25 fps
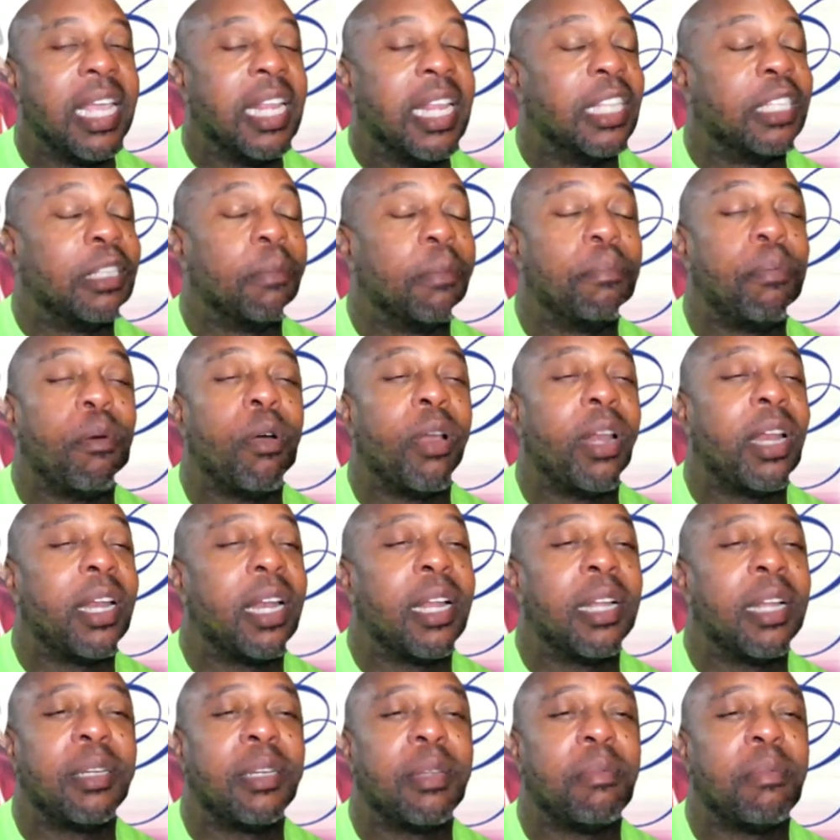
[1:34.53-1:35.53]
It is
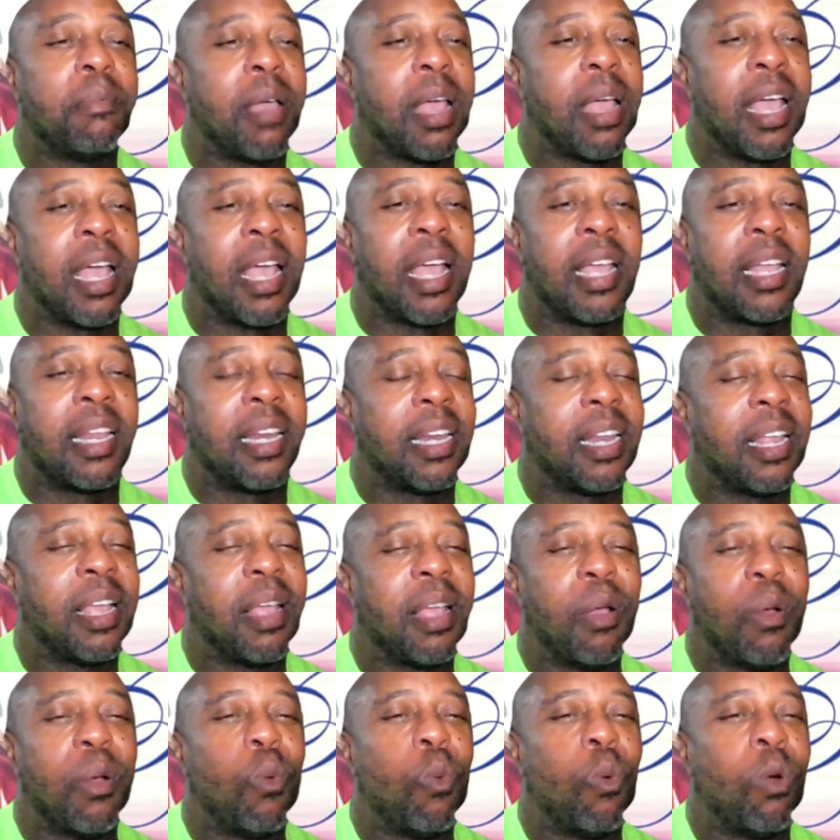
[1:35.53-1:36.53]
appointed unto
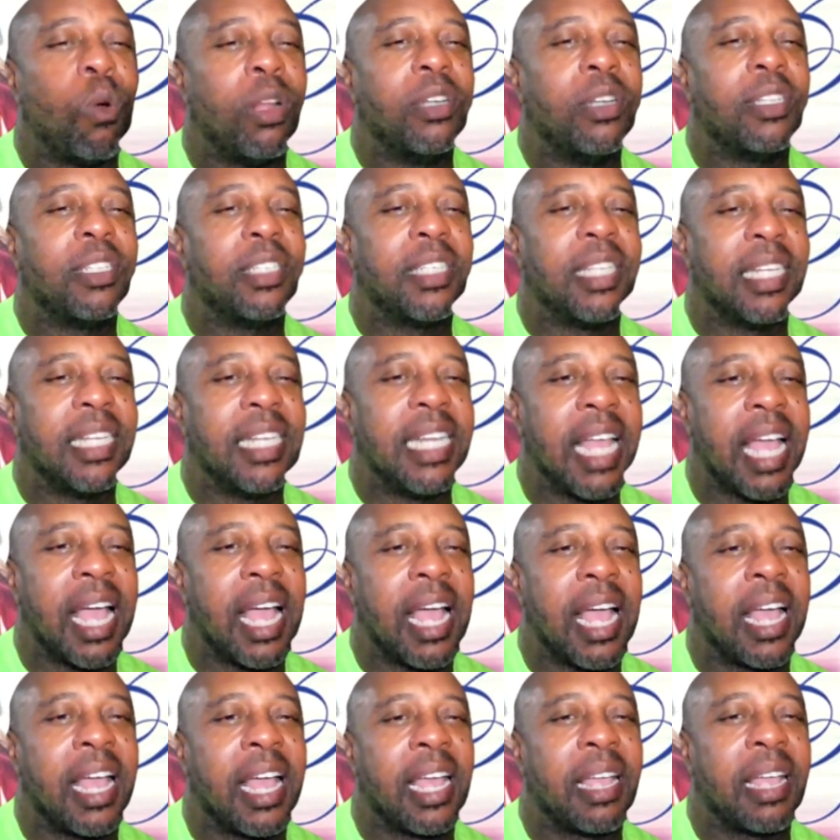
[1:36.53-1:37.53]
man once to
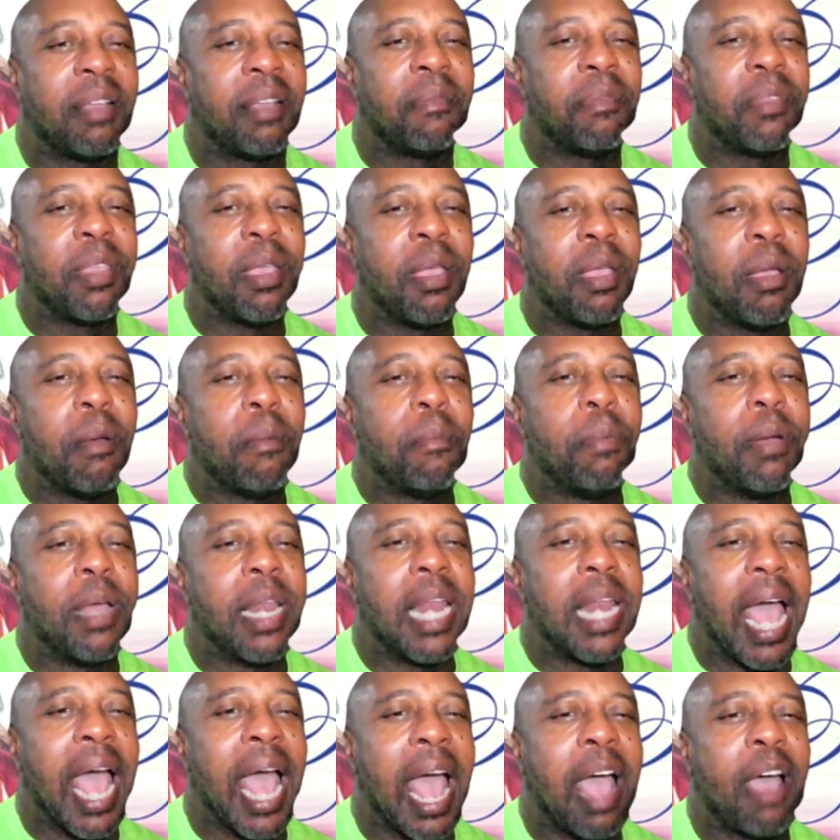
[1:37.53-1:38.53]
die,
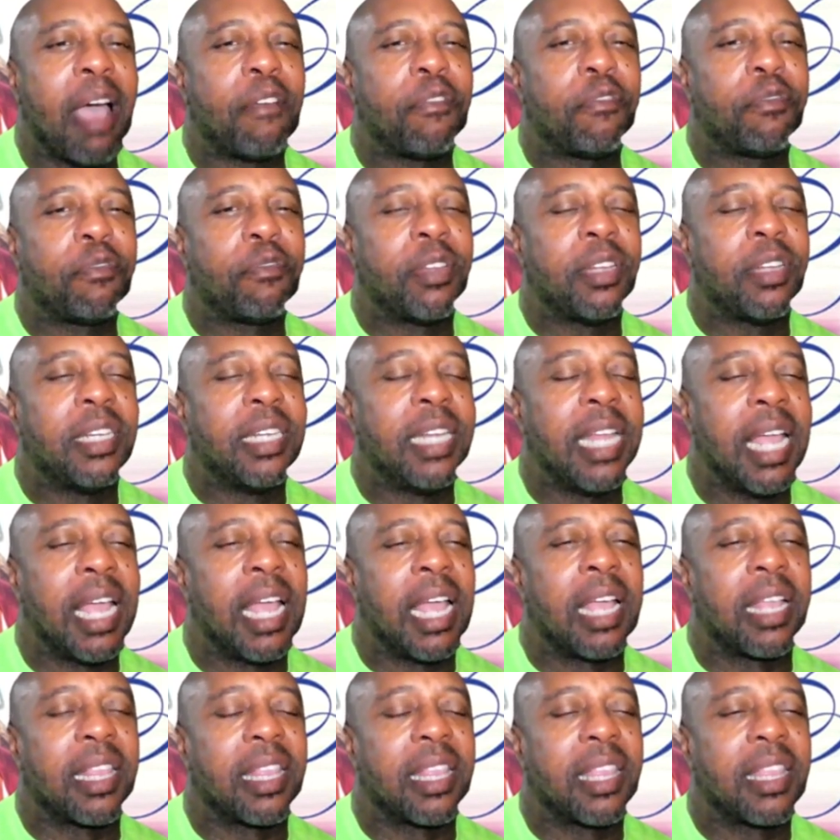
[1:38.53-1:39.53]
but after
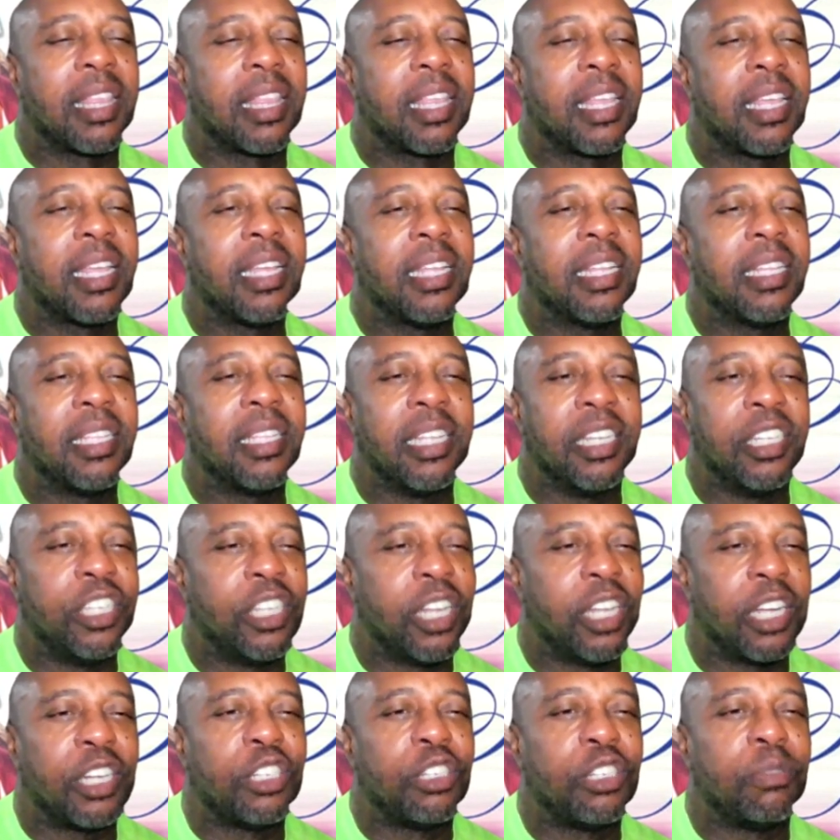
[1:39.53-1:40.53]
death, the
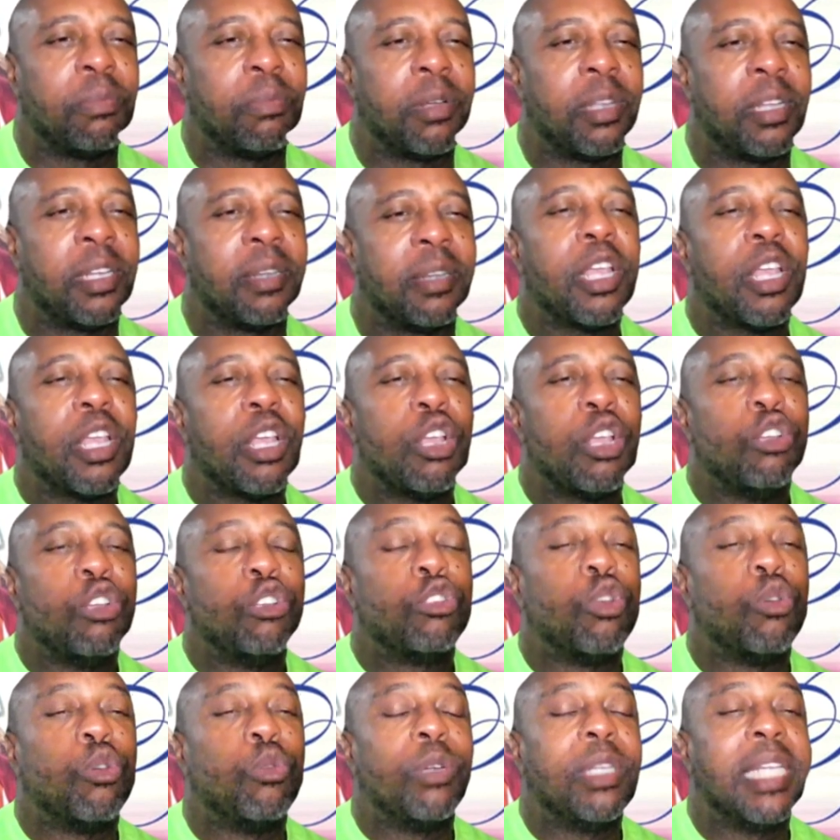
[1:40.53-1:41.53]

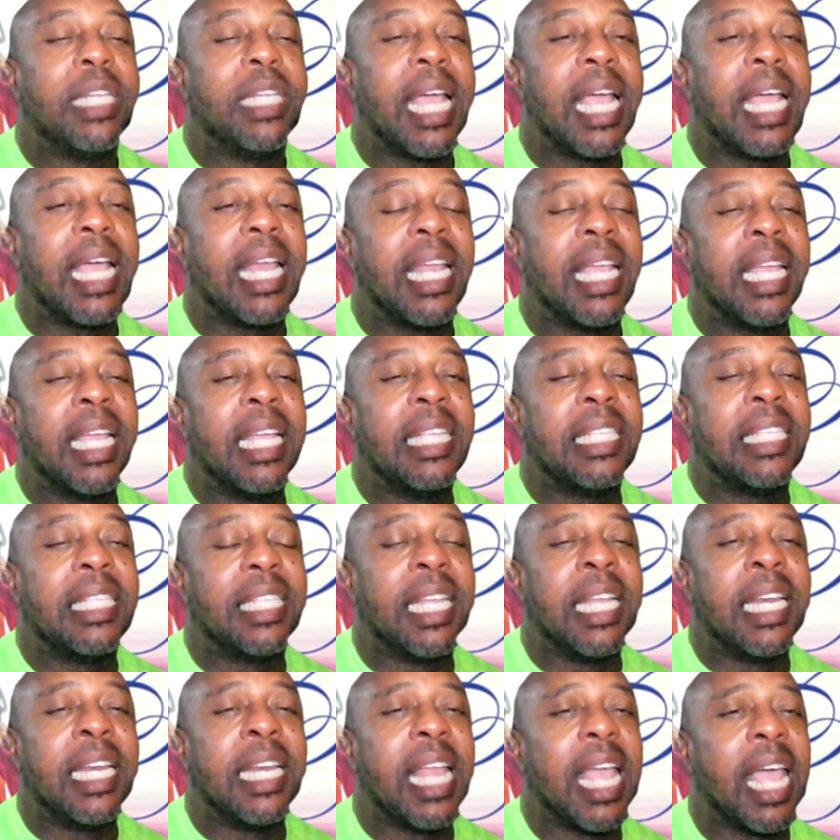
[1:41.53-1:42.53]
judgment. So death is
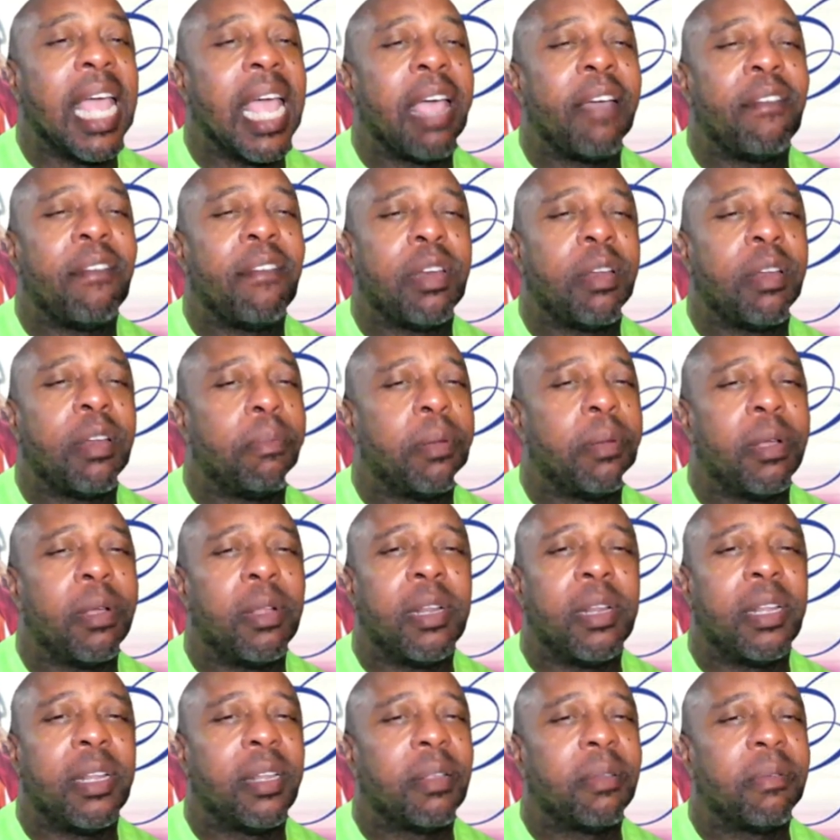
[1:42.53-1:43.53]

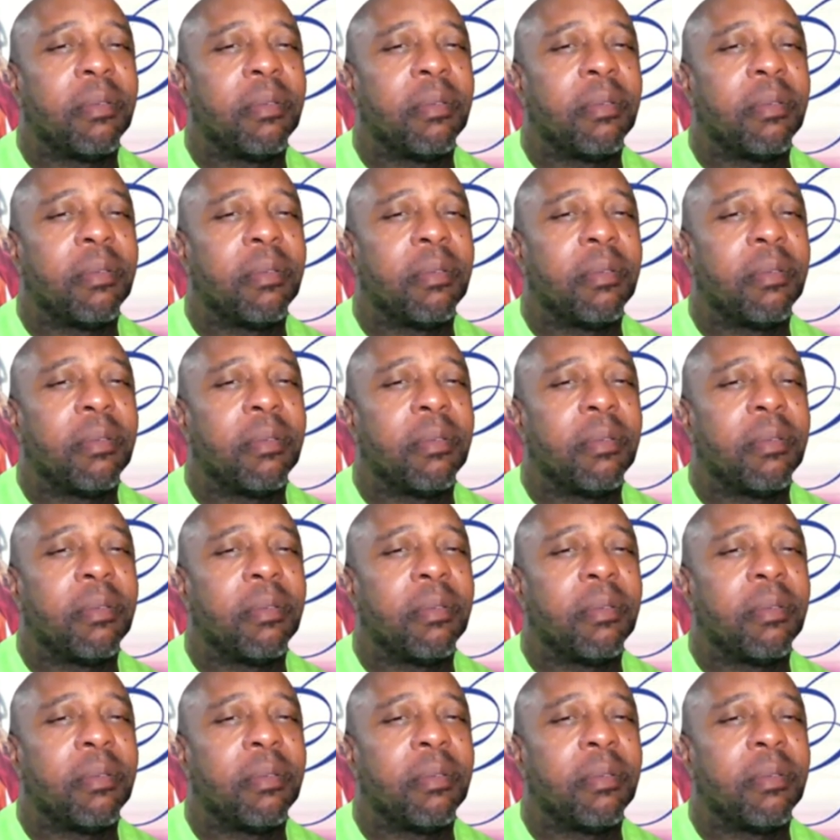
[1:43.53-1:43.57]
inevitable.